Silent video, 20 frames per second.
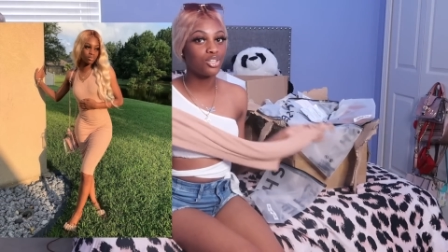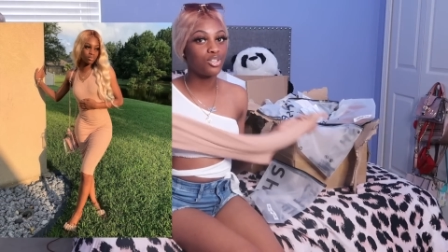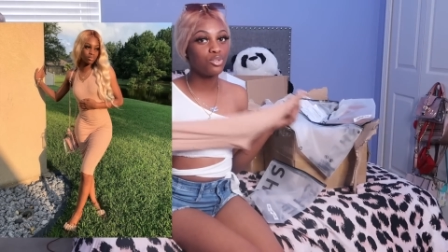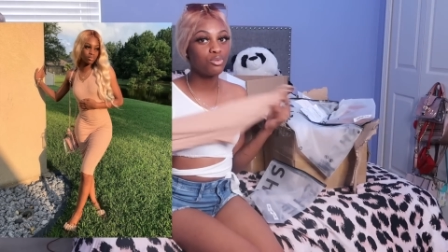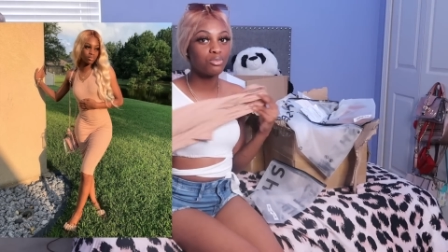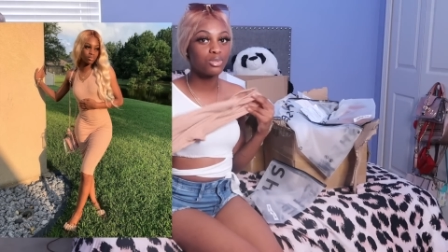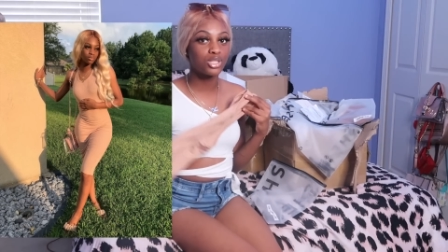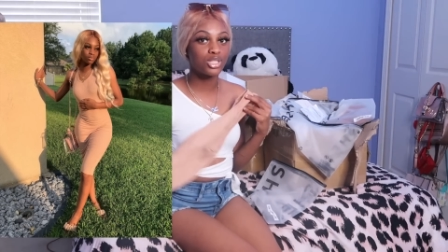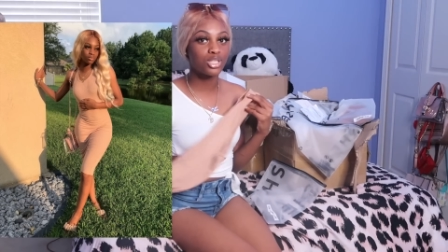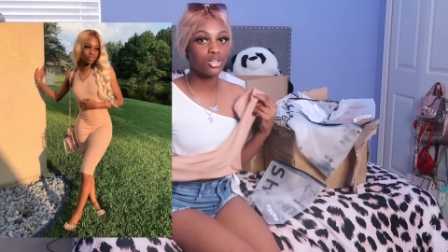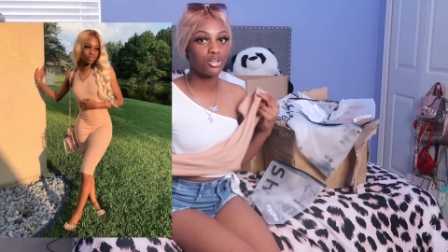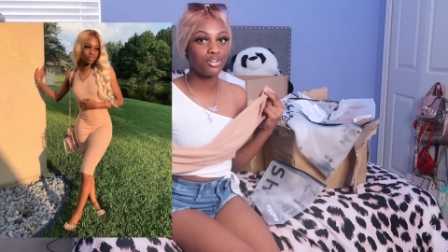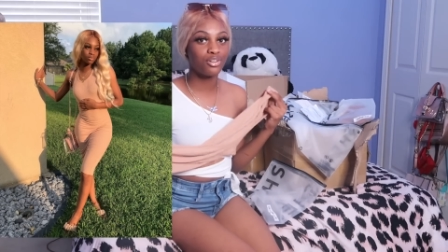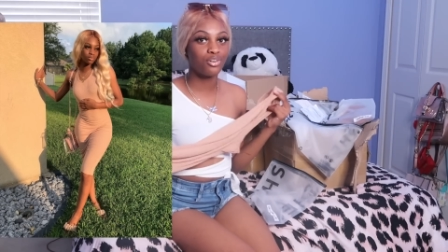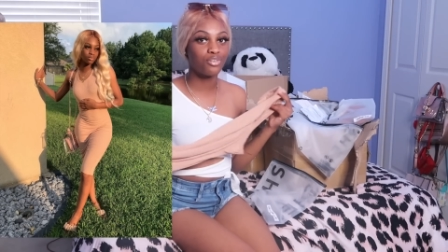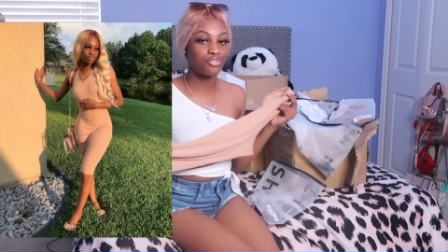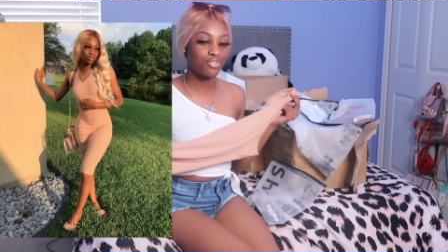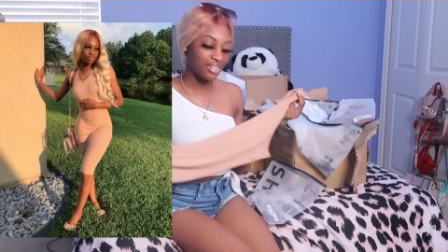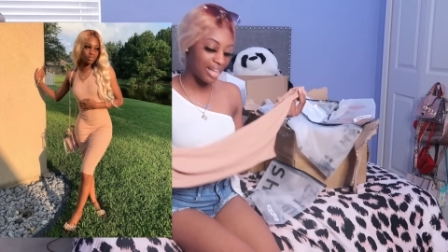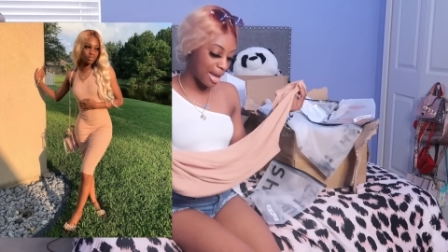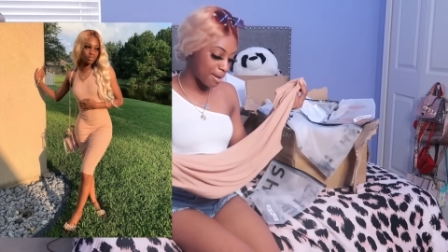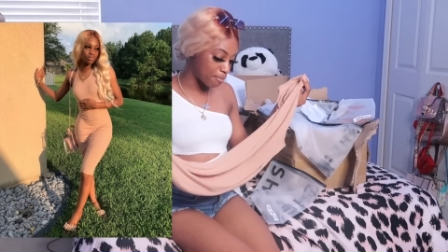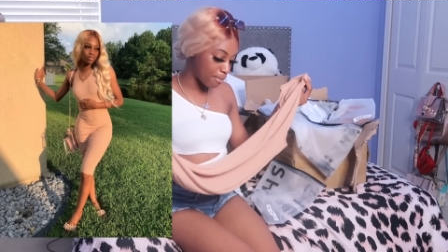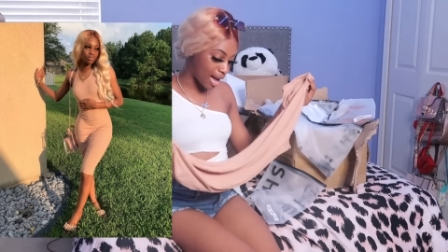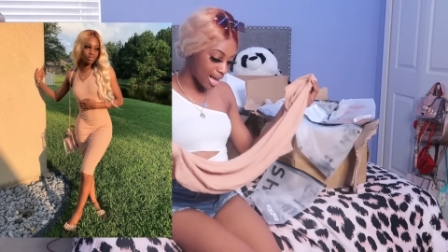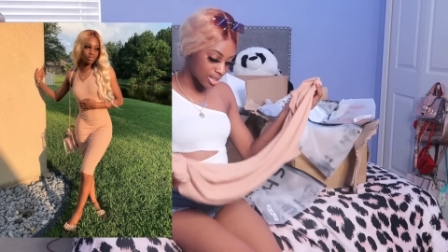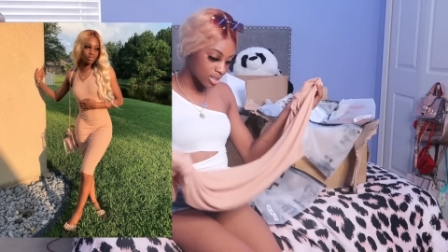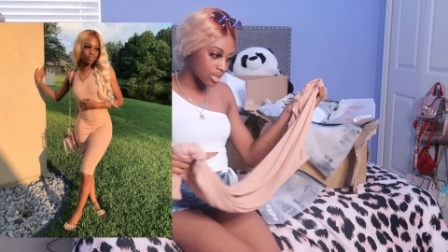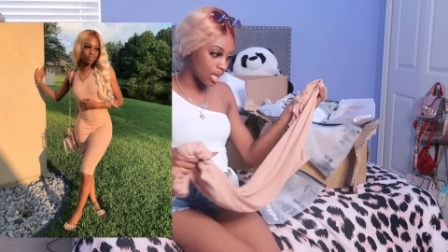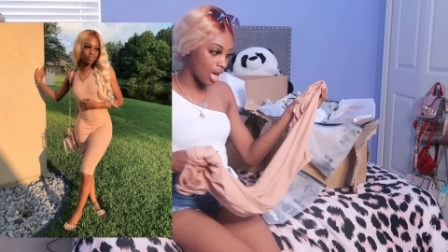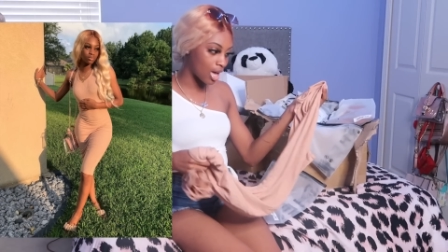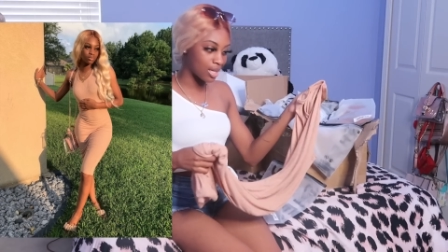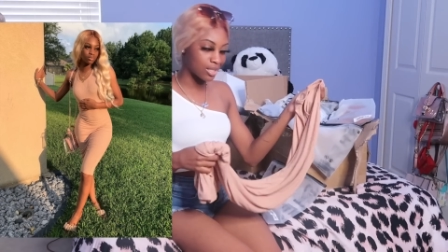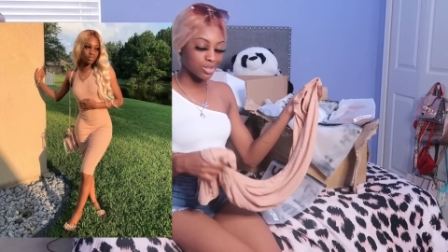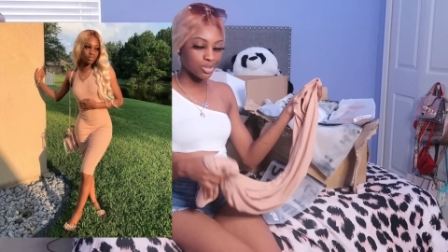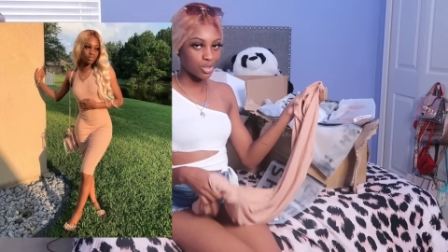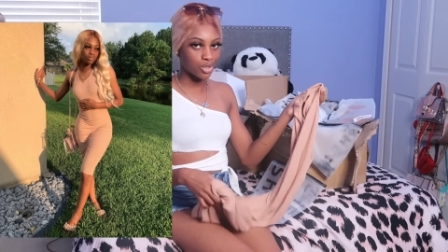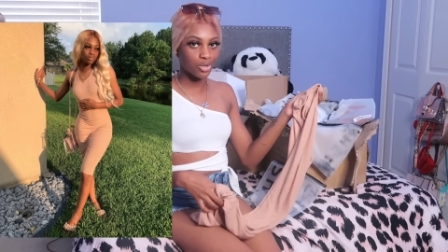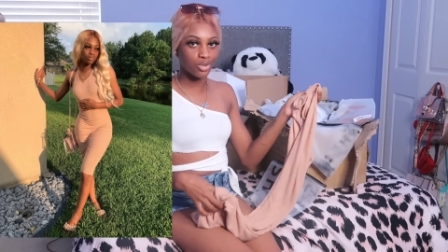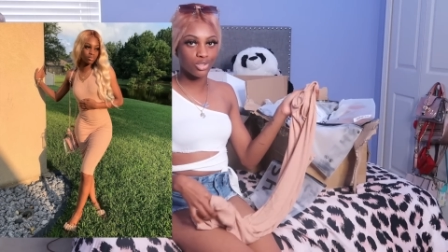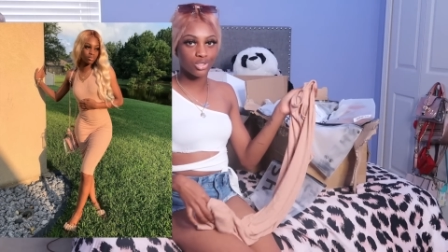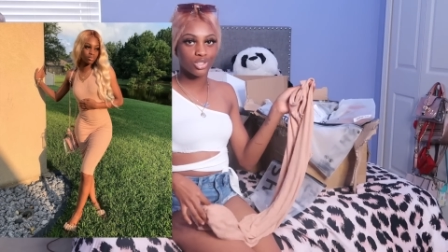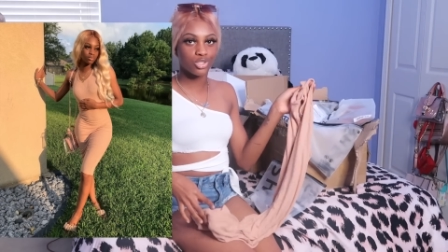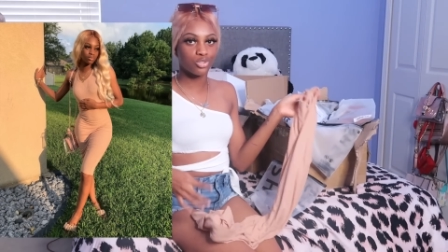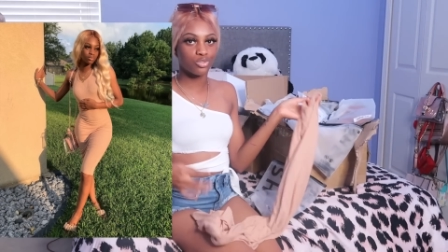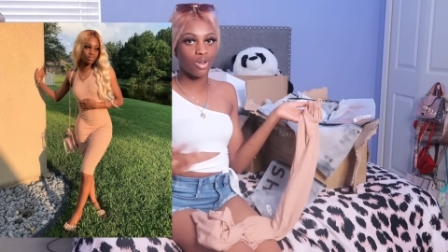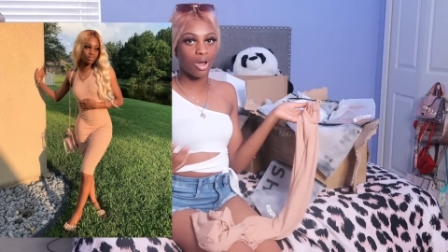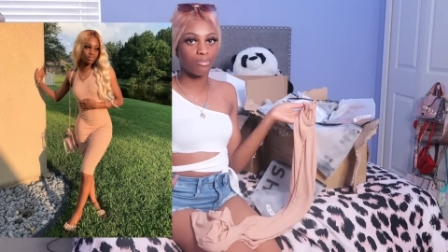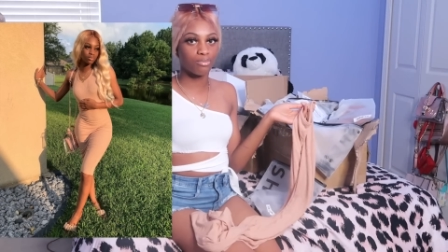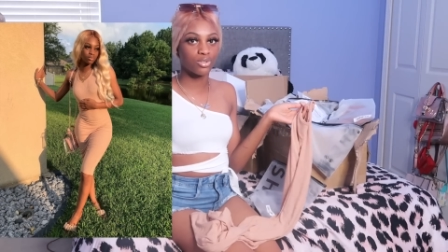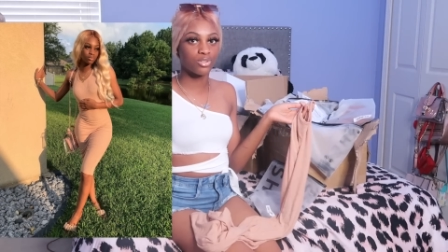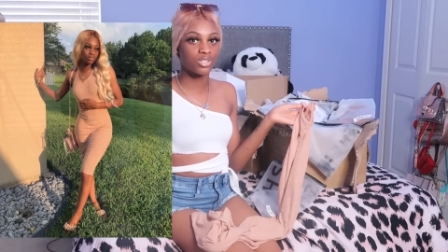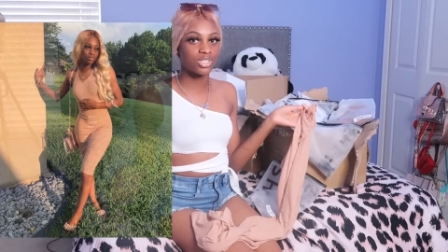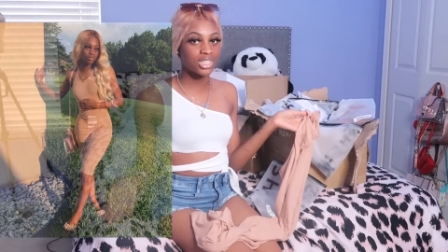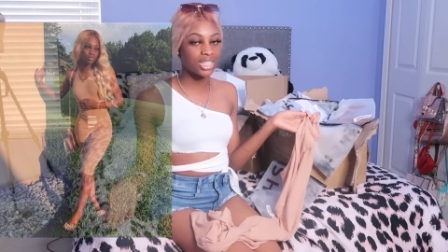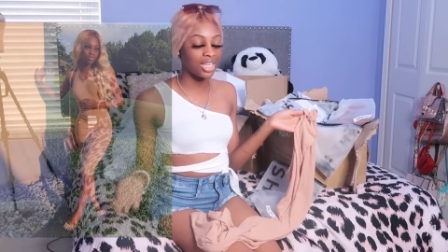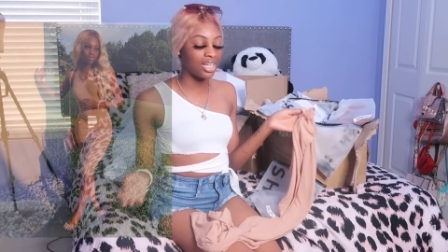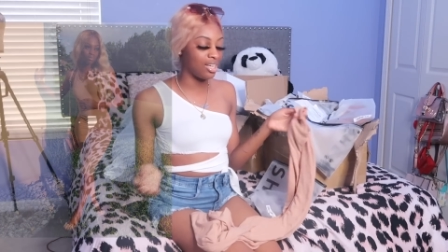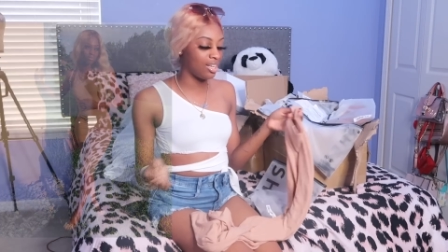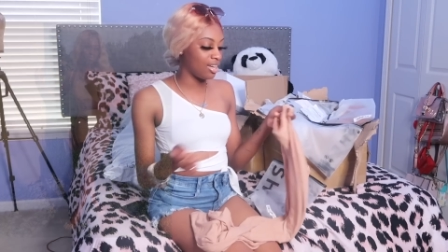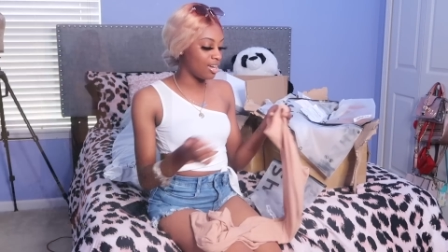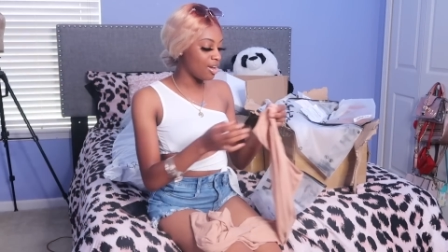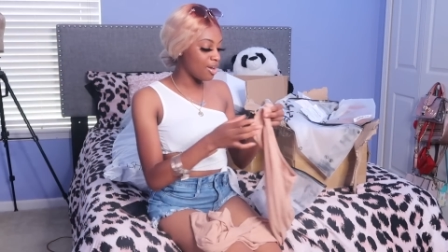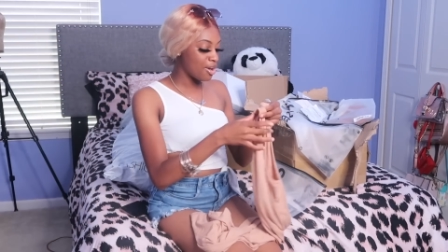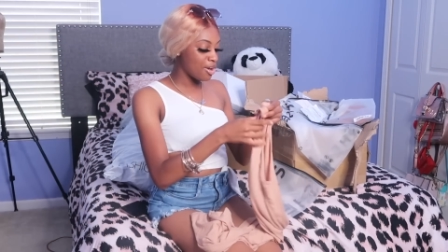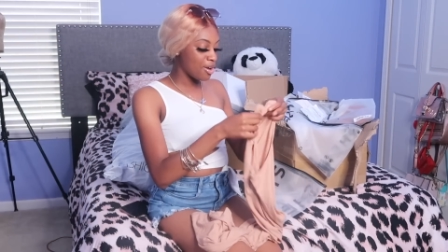cute material for like my size girls, because you know I'm real skinny